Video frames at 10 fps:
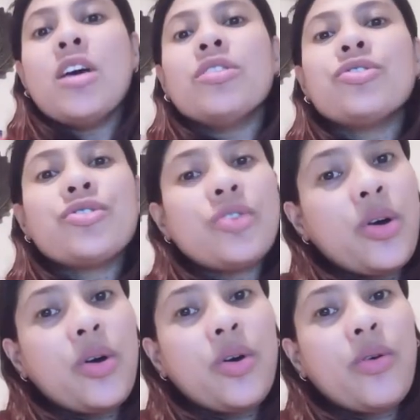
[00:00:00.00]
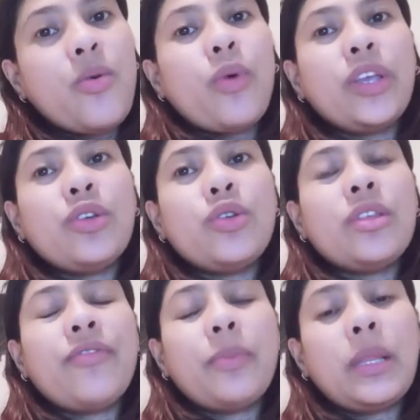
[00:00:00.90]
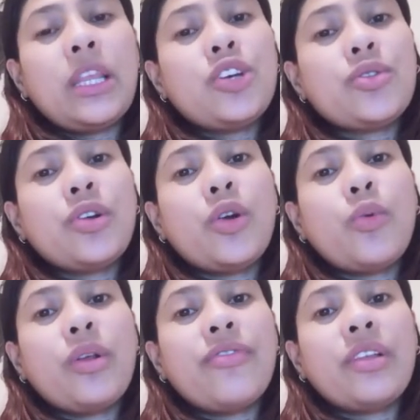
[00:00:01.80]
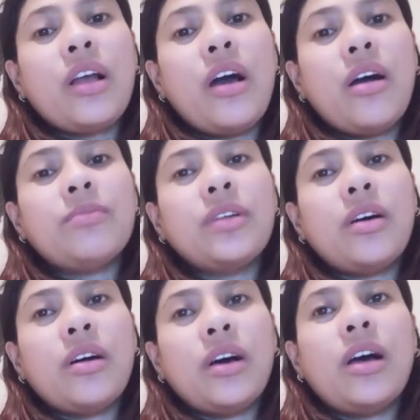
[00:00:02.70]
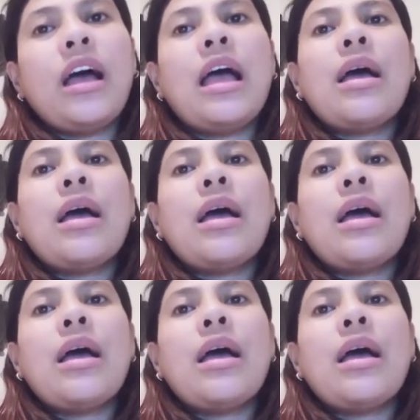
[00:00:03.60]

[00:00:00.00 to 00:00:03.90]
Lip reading: So when the petitioner will fill up the